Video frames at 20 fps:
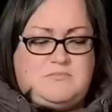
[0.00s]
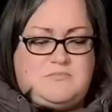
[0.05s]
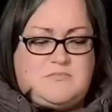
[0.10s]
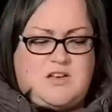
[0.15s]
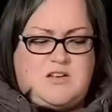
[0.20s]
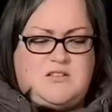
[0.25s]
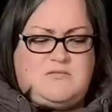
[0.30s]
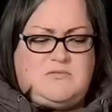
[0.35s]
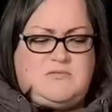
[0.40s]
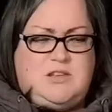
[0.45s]

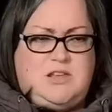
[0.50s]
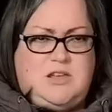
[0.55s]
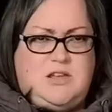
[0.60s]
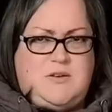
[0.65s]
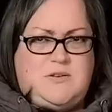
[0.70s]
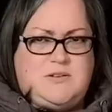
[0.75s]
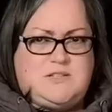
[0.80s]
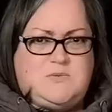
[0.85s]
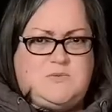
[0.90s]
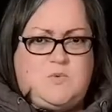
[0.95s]
Aren't you
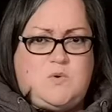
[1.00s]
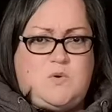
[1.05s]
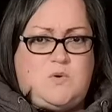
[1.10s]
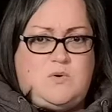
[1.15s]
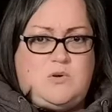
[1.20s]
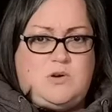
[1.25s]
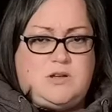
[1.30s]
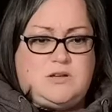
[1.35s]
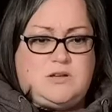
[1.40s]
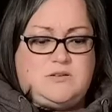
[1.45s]
going to
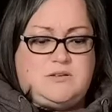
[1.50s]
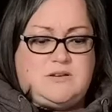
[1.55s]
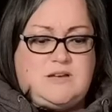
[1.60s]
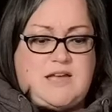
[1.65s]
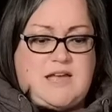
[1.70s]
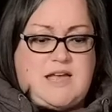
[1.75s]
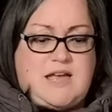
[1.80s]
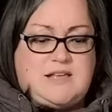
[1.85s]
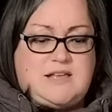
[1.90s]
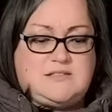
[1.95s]
walk?
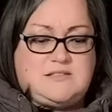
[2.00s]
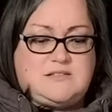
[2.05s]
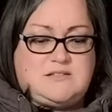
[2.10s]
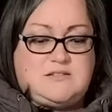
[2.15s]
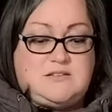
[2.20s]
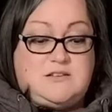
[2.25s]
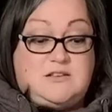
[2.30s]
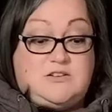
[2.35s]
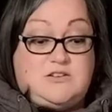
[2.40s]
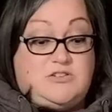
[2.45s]
I asked,
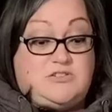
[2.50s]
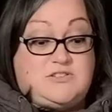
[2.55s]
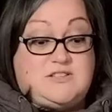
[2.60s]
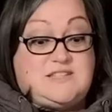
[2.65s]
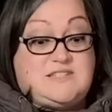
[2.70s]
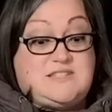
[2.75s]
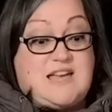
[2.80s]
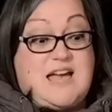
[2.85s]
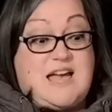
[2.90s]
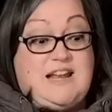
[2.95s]
not
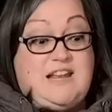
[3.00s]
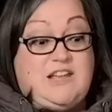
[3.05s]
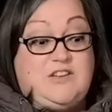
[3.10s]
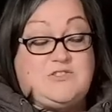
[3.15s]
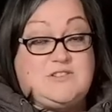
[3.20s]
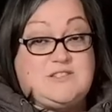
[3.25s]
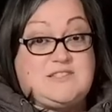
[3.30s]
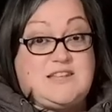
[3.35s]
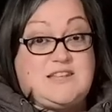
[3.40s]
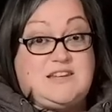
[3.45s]
entirely
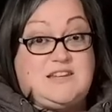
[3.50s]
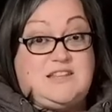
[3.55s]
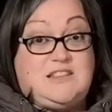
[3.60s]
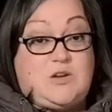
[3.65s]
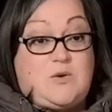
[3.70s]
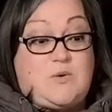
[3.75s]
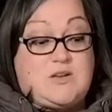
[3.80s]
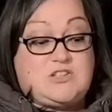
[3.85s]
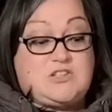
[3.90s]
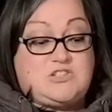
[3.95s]
understanding the
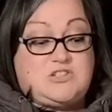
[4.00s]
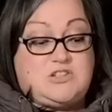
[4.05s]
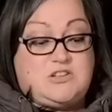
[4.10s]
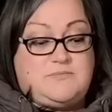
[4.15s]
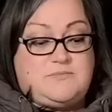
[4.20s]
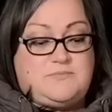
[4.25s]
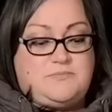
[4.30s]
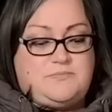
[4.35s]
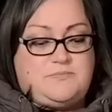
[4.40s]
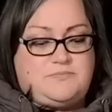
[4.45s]
question.